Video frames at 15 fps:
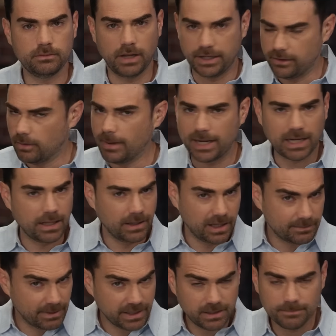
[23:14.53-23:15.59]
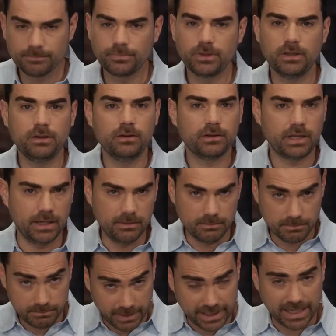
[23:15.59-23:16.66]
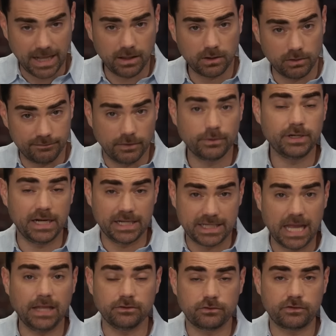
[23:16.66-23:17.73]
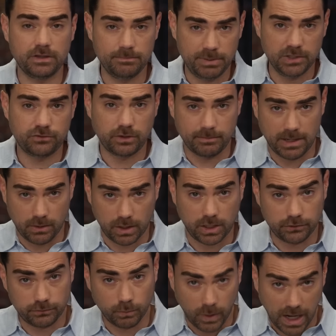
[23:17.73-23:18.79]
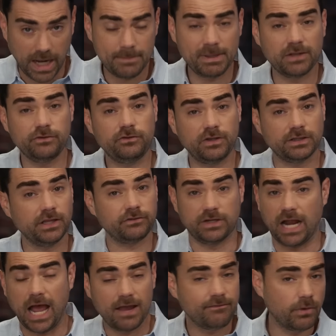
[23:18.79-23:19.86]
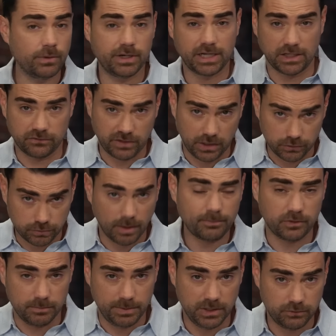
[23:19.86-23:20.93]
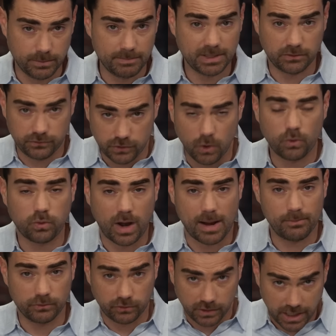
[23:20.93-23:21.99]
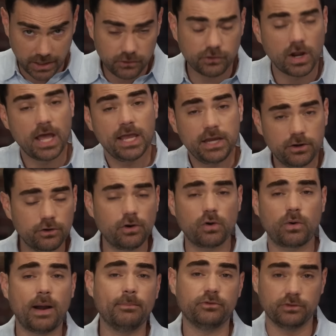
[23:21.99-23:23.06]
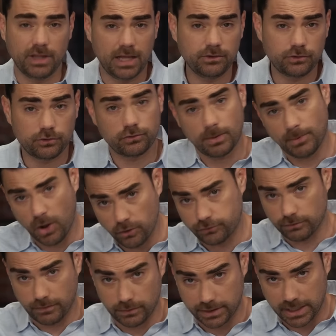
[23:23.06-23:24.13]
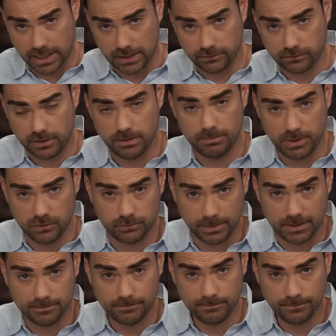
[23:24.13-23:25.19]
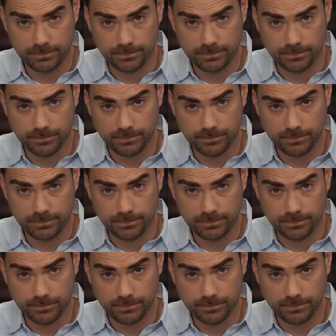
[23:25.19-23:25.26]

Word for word: I know Mike. I like Mike. Okay. Mike Gallagher voted against impeaching Mayorkas. Why? Because he said, listen, I voted against Donald Trump's impeachment because no crime was alleged. Here, no crime is alleged. So I'm also voting against impeachment.